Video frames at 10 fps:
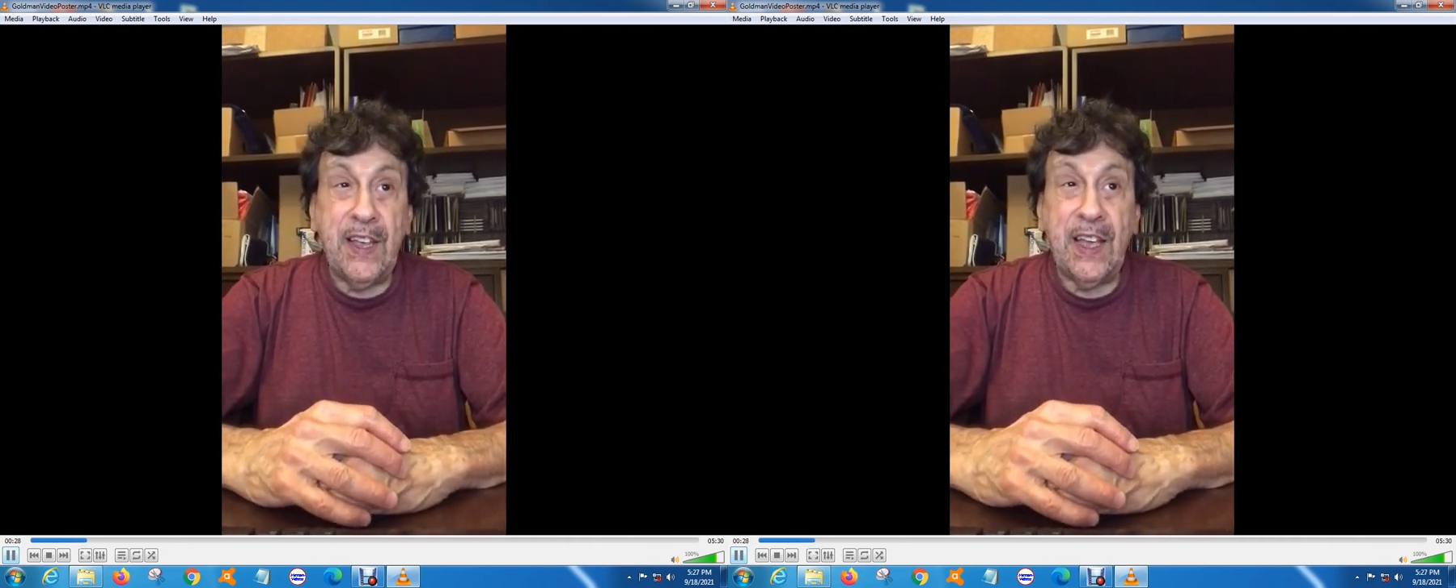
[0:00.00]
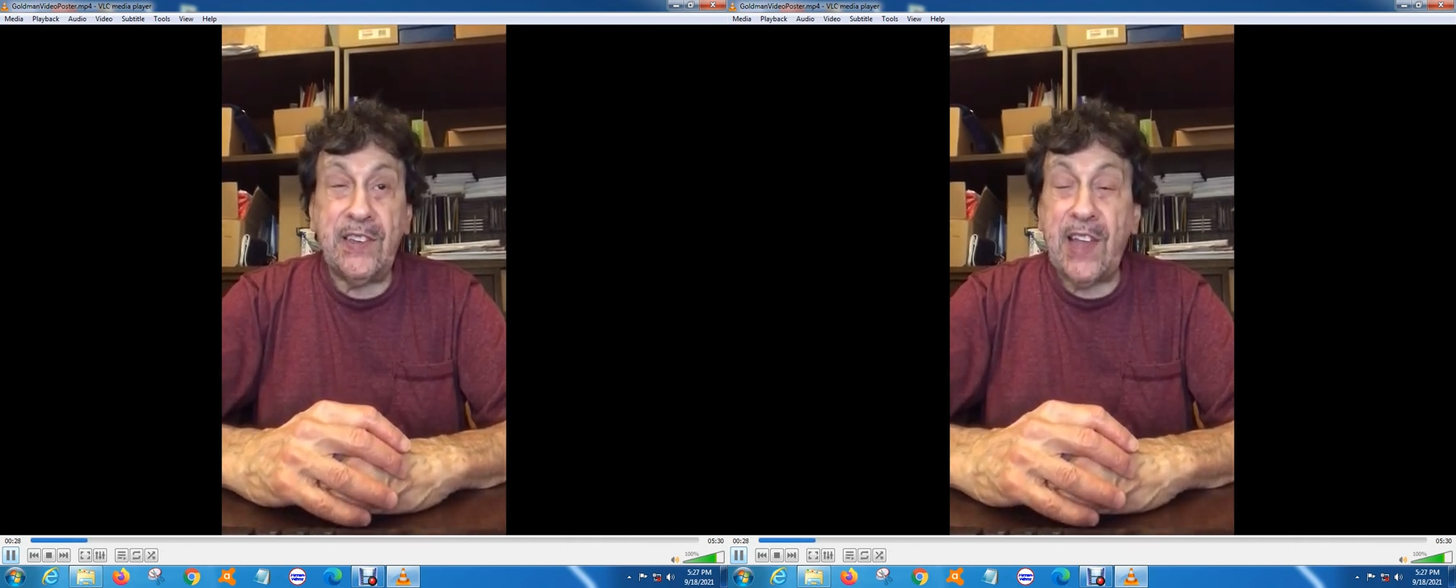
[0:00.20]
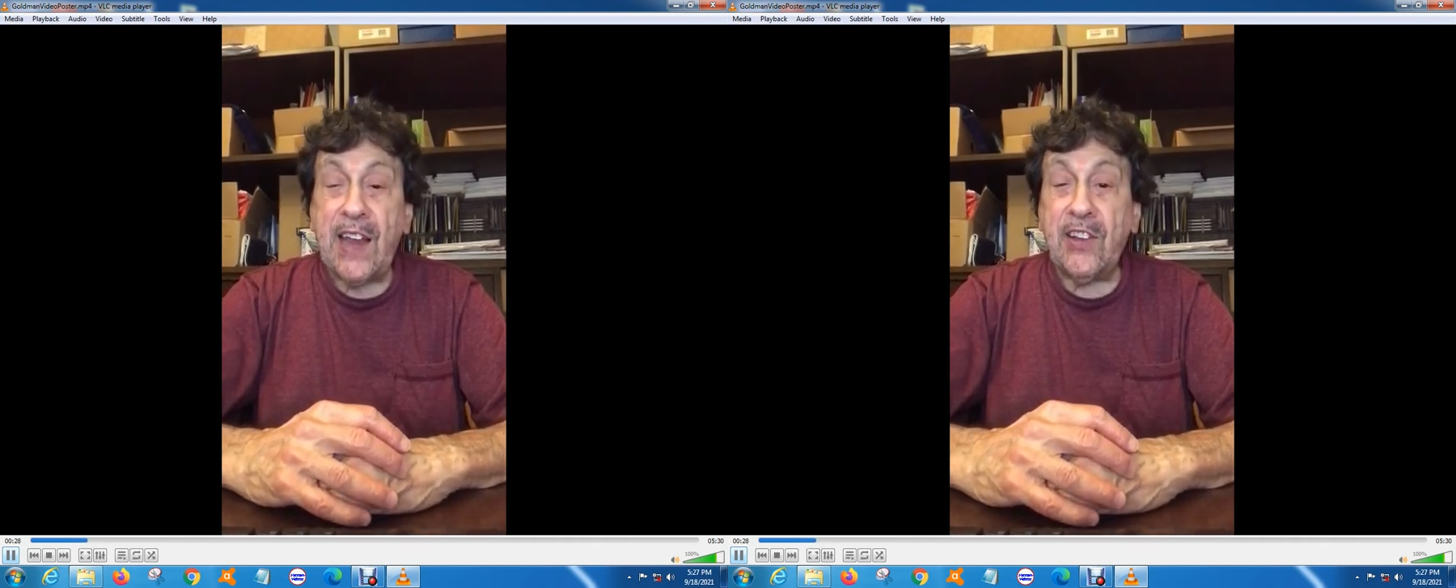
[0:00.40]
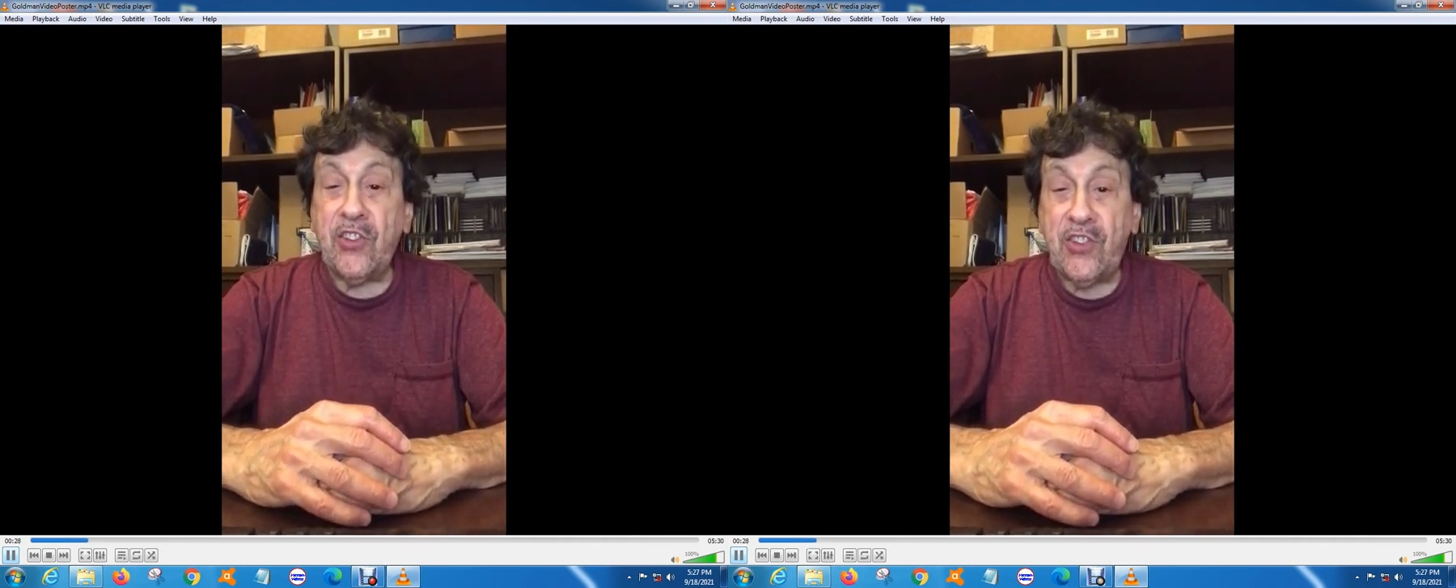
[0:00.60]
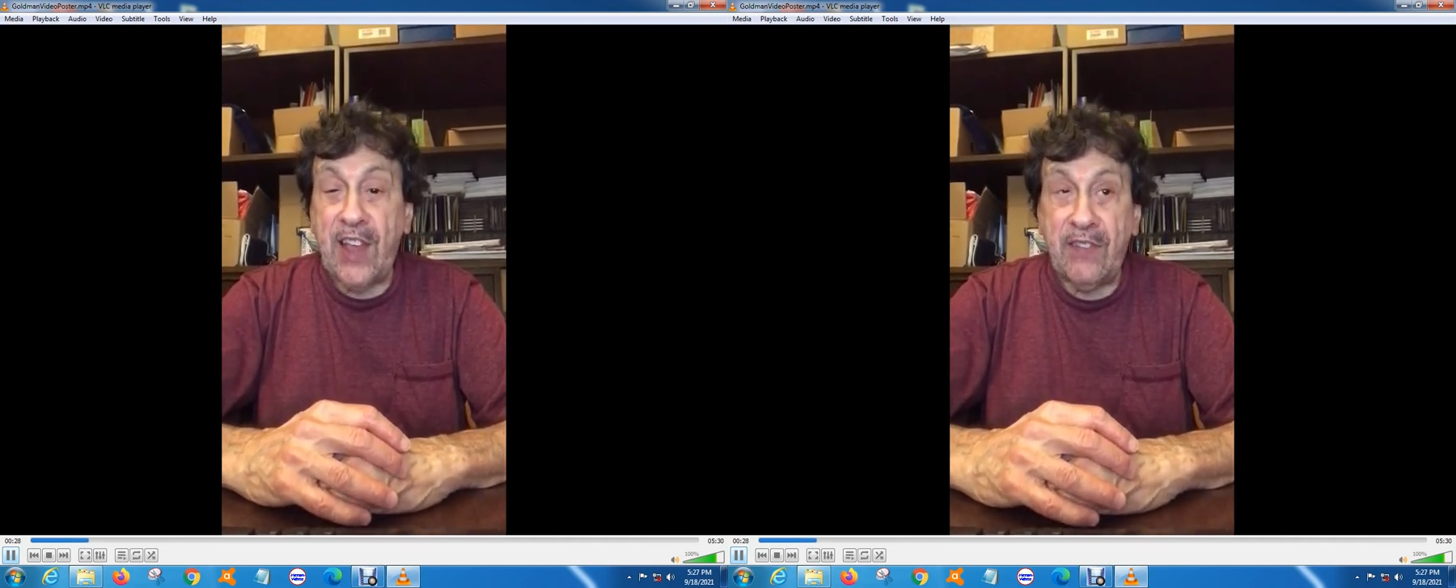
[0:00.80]
and Donald
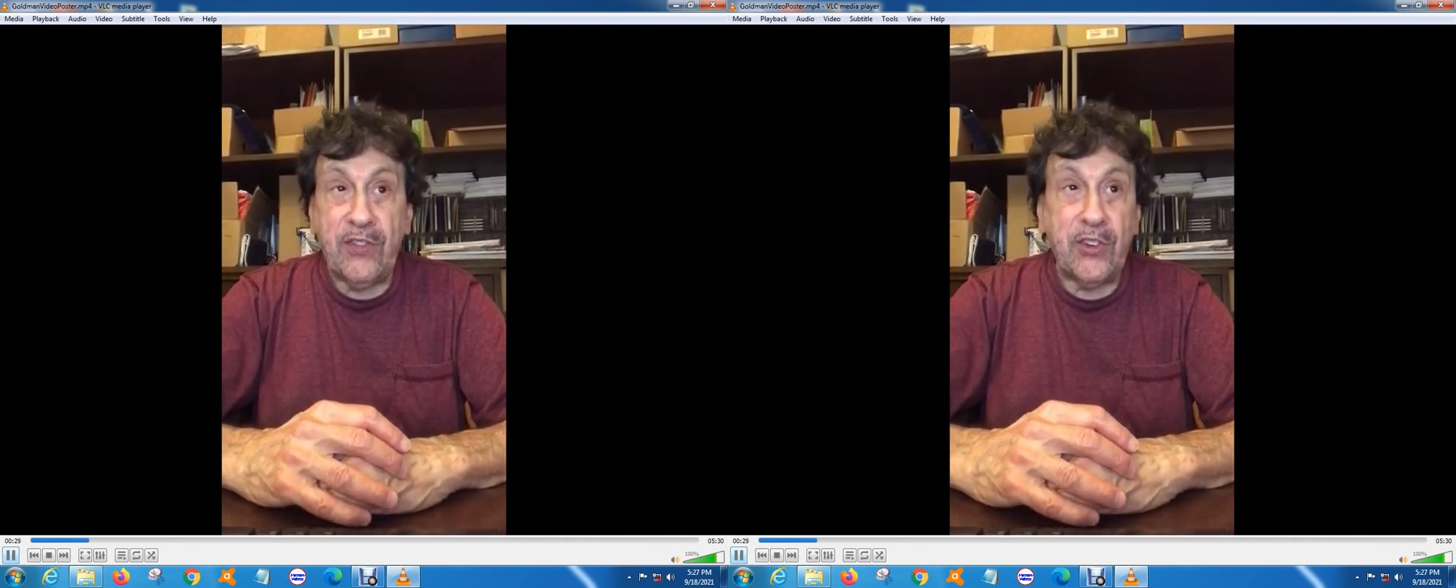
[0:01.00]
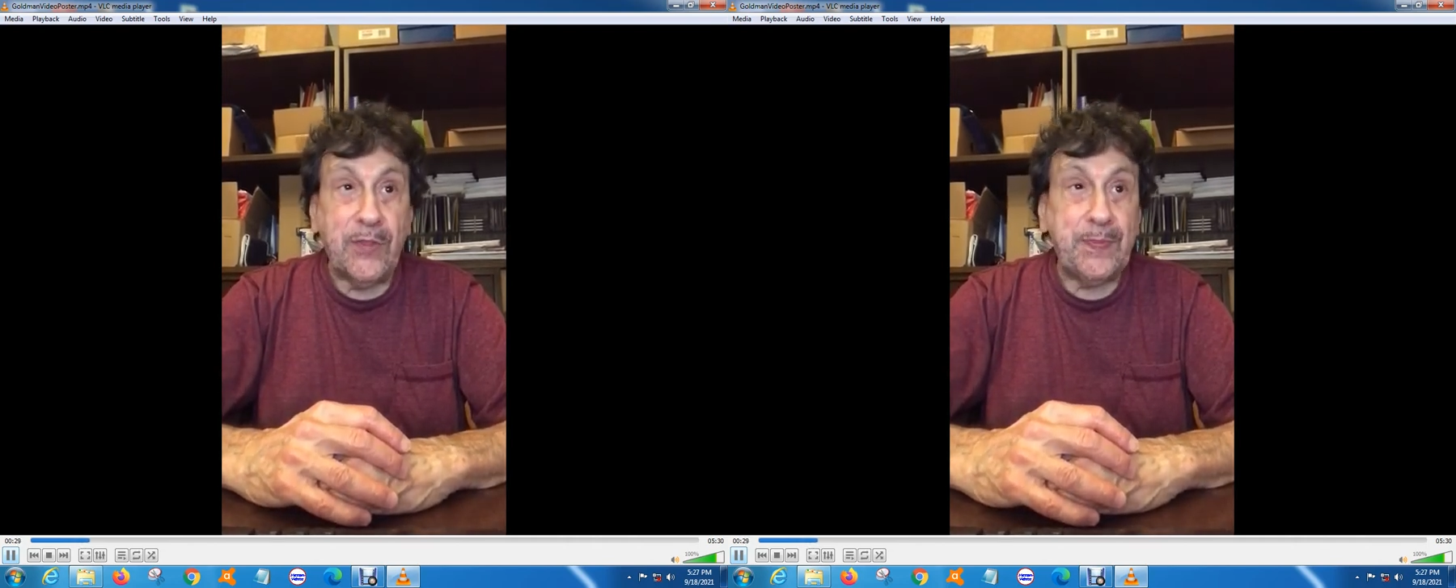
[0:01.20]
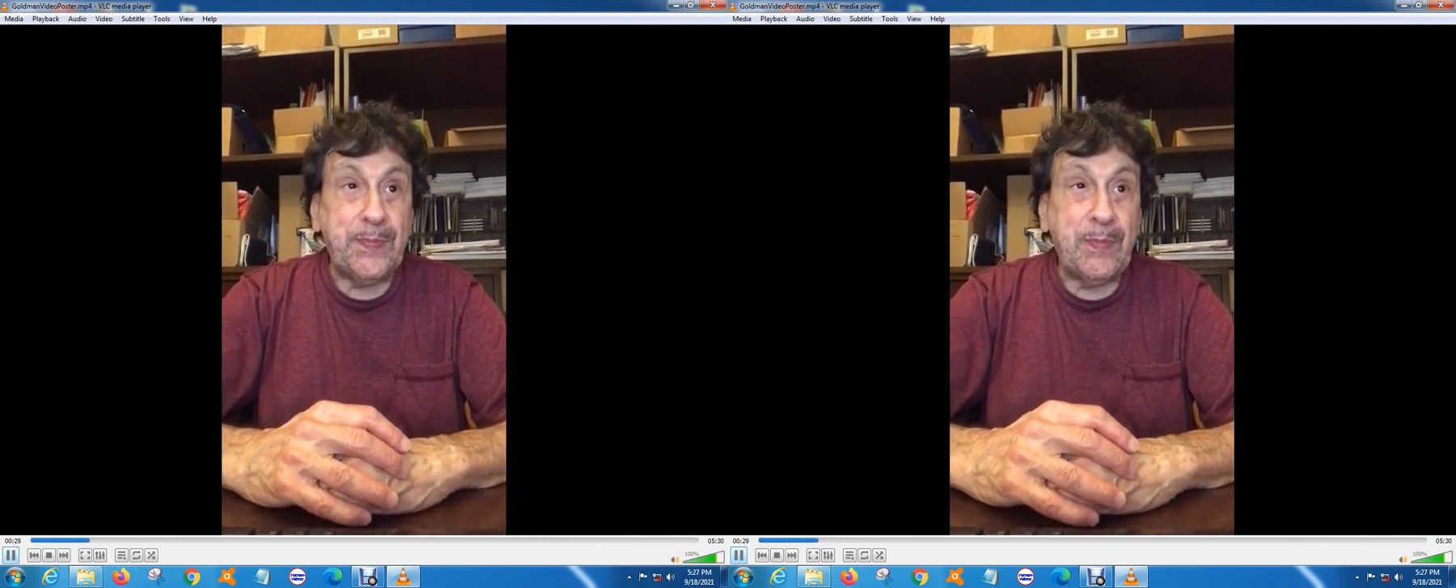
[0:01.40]
Schaffner.